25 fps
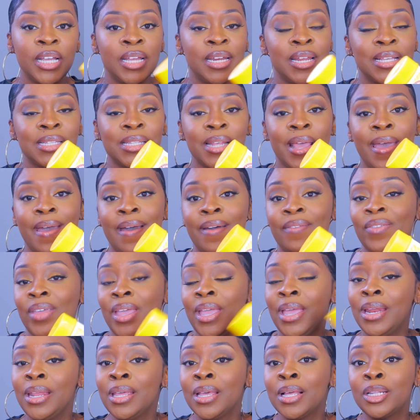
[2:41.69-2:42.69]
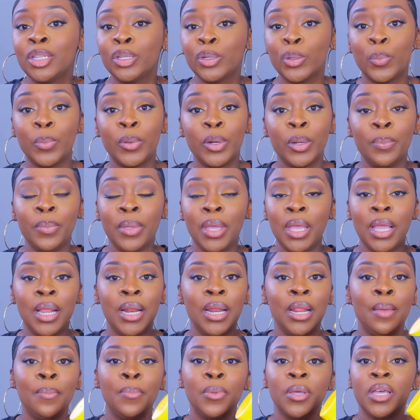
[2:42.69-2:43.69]
It doesn't have any aluminum in
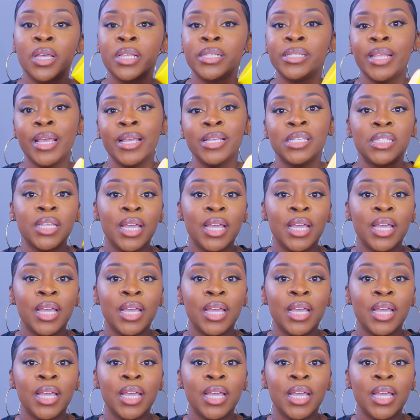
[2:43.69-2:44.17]
it because they